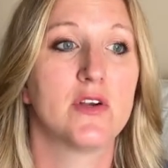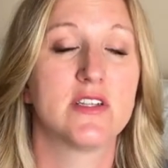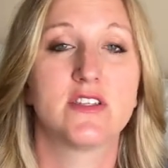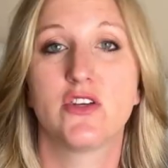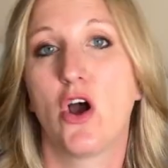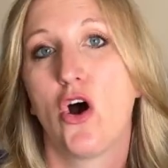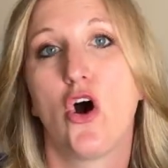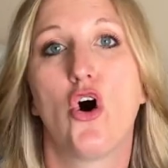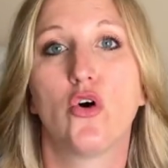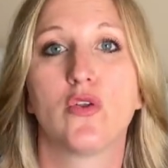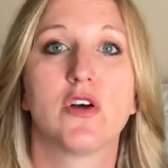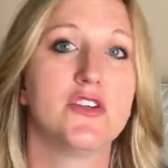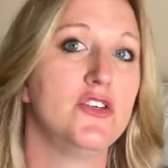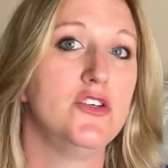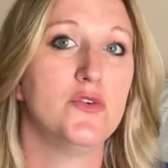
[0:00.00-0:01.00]
it's not all
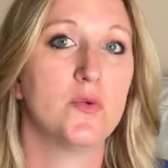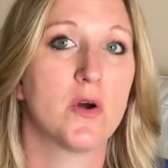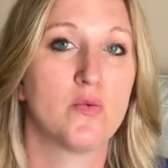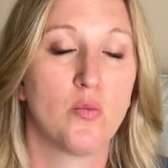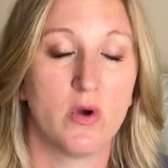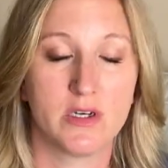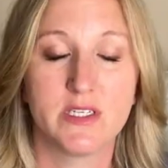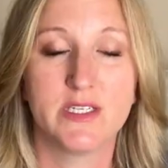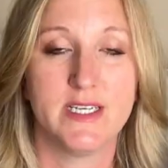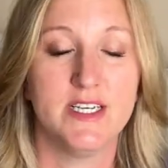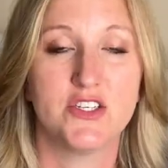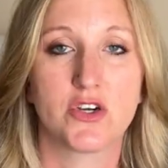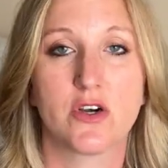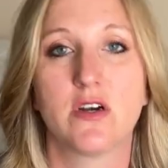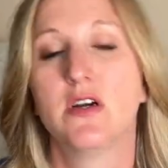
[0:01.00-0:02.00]
on you on one
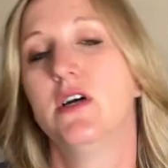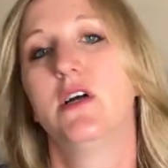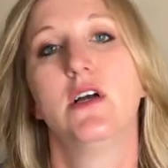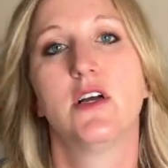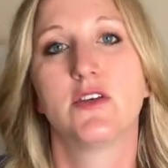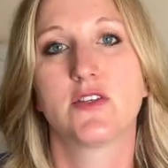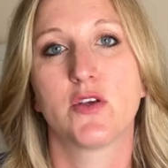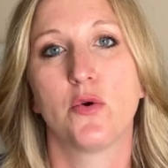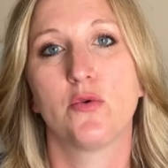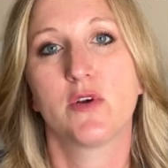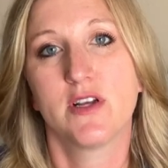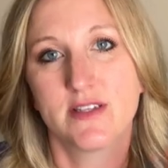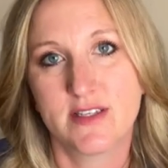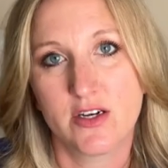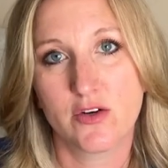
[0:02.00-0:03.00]
teacher. So
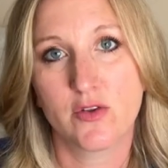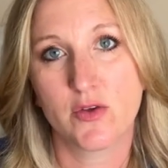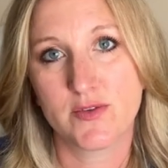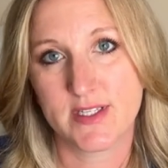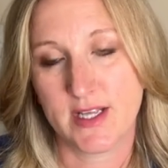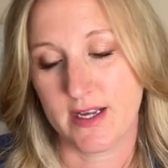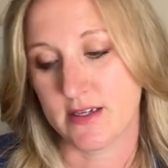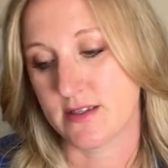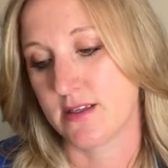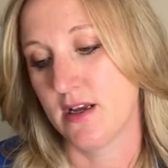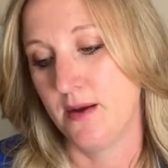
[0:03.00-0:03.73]
consider those things.